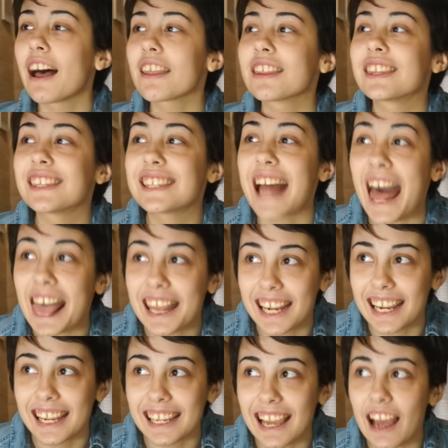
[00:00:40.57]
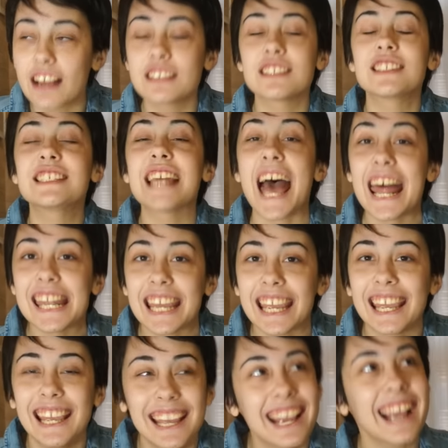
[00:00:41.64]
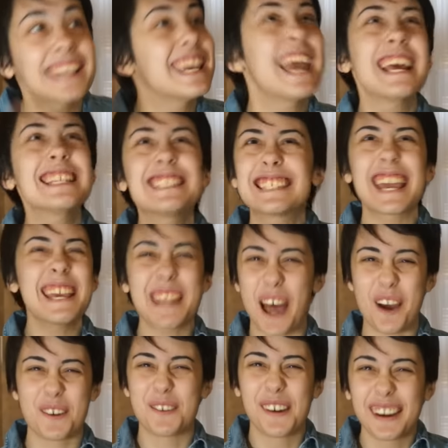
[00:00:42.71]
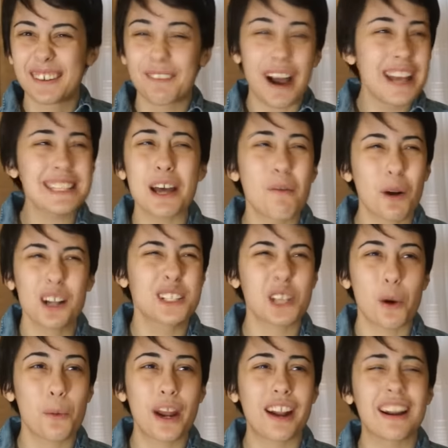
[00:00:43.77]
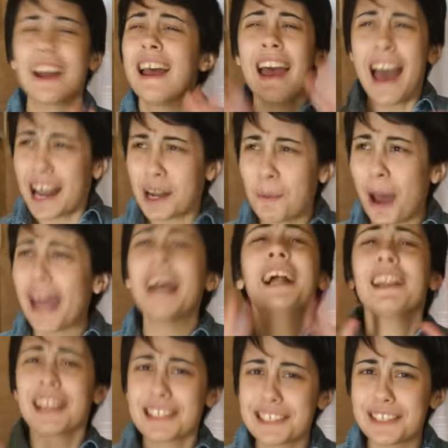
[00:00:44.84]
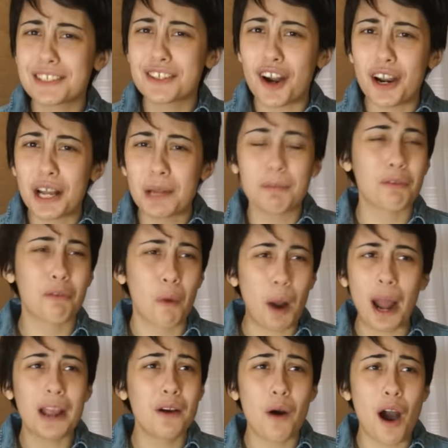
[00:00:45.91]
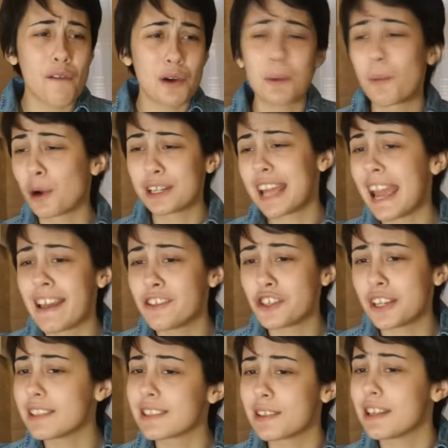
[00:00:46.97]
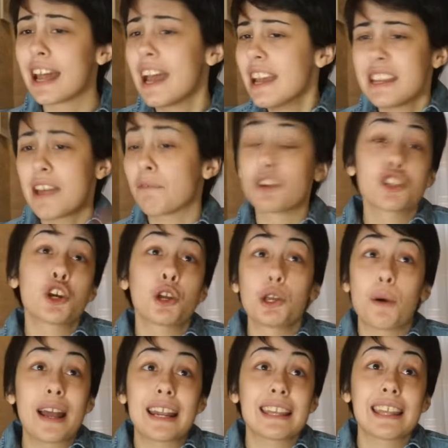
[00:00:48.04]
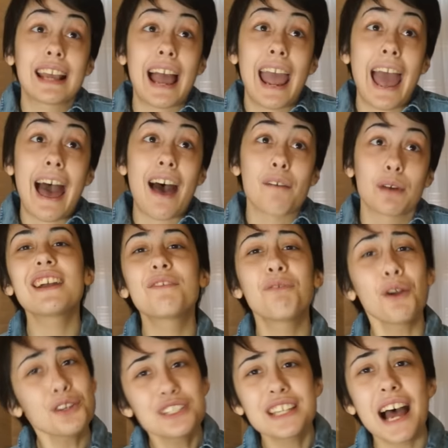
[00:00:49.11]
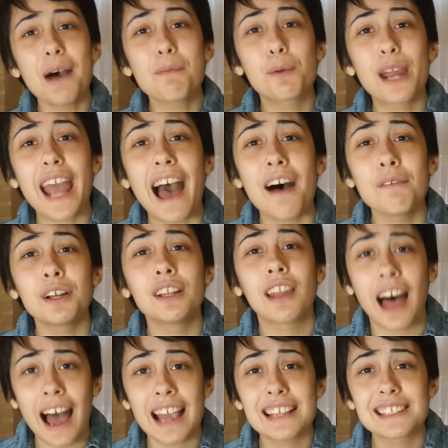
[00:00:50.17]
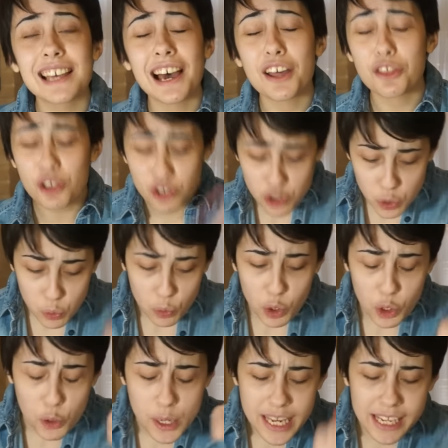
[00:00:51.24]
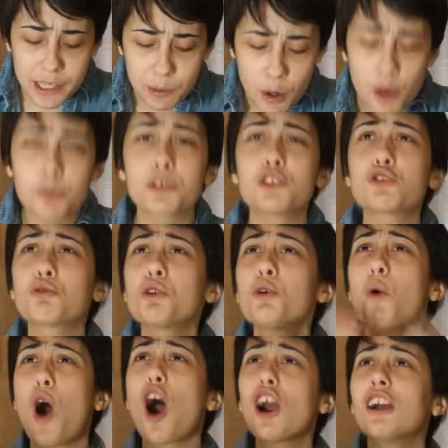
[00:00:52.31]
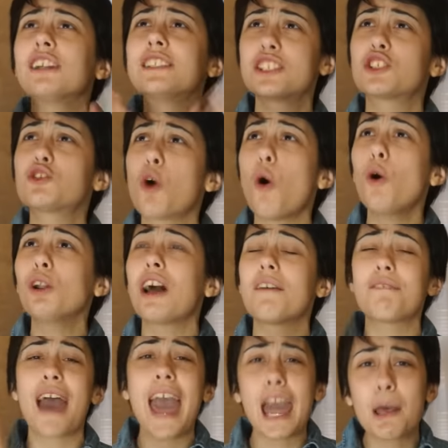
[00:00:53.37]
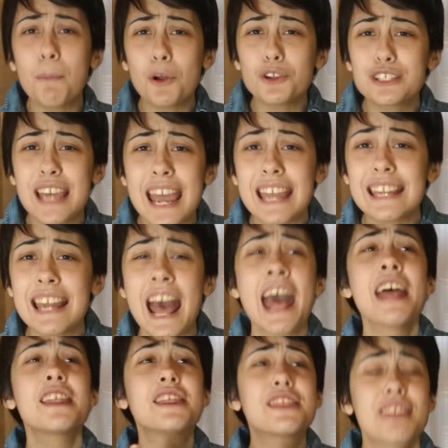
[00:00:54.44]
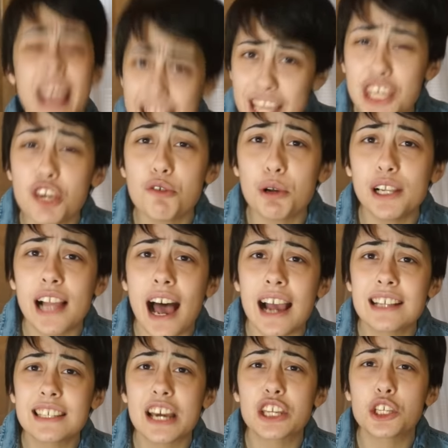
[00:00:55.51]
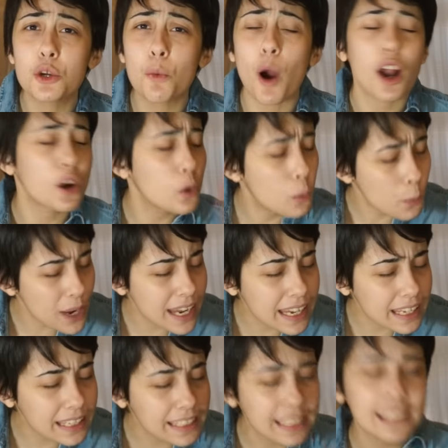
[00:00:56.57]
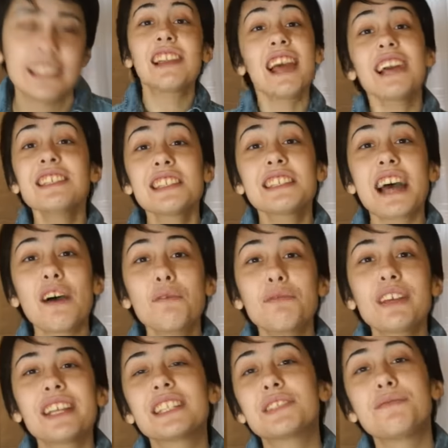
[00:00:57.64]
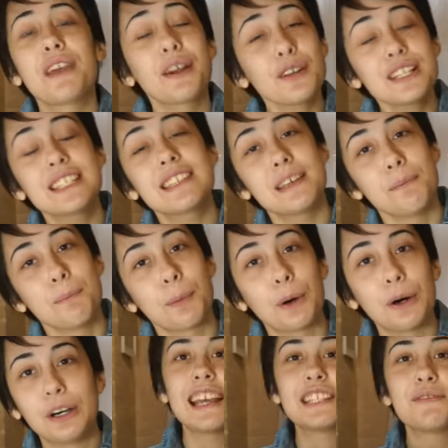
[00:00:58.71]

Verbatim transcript: Aesthetic. Aesthetic. I can't say that word. Why is that word so weird? Anyway, let's get started before I go off on more tangents and never show you anything I have. First up, we have Eliza, the true hero, the true heart and soul of Hamilton. Thank you, Eliza. You are queen. Eliza's outfit is very simple.